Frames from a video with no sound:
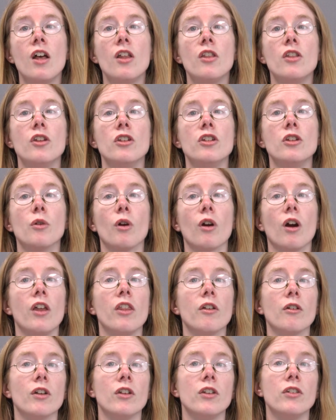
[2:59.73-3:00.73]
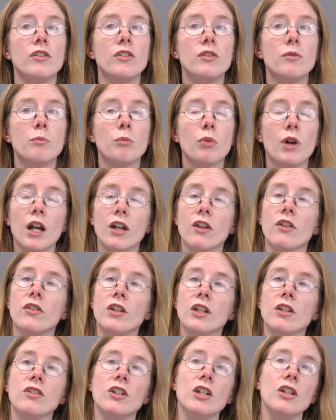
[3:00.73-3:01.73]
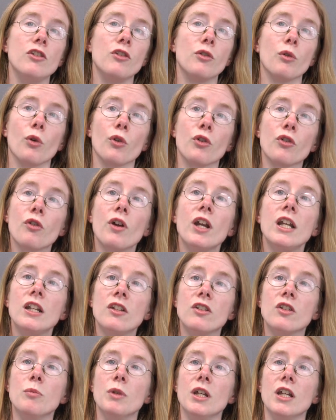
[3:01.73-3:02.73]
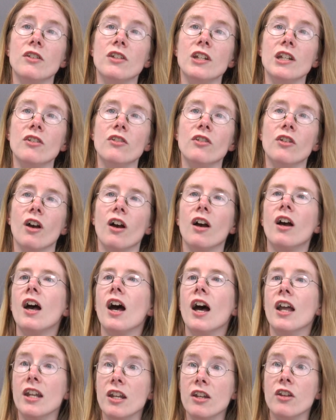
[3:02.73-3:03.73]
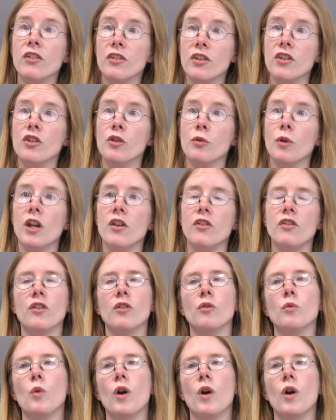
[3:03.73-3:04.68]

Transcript: that you are either a practicing teacher or training to be a teacher and in a situation